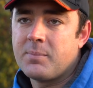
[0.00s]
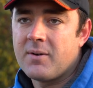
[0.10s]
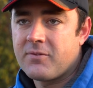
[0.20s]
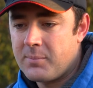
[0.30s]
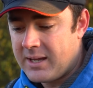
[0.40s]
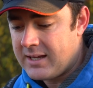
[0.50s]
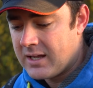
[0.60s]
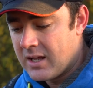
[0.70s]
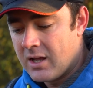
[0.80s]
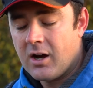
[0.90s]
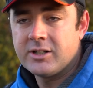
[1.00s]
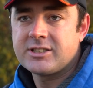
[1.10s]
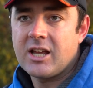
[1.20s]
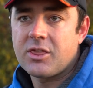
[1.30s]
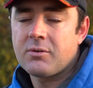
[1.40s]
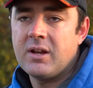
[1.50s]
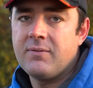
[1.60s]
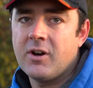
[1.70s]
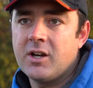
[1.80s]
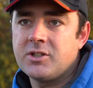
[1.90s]
but for me, I take three
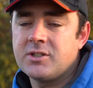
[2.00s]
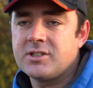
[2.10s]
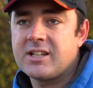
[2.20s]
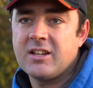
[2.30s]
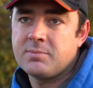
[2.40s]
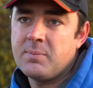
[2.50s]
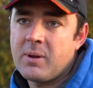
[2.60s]
versions. It gives me